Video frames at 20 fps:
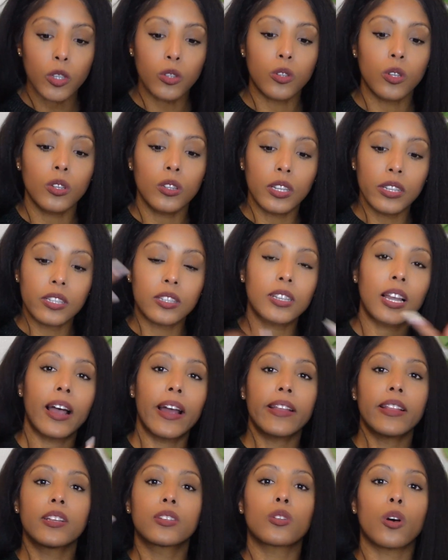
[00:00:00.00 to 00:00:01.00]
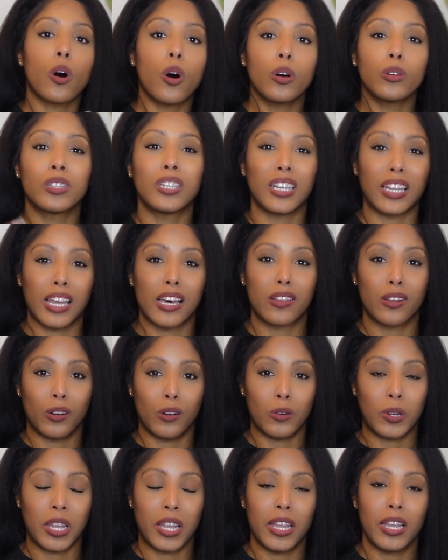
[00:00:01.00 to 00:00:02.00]
So let's tie this all
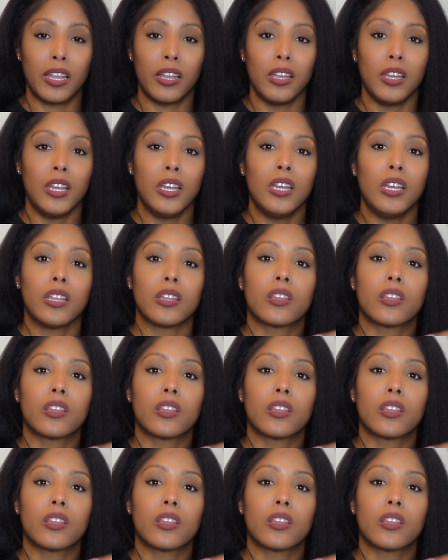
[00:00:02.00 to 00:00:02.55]
together, okay?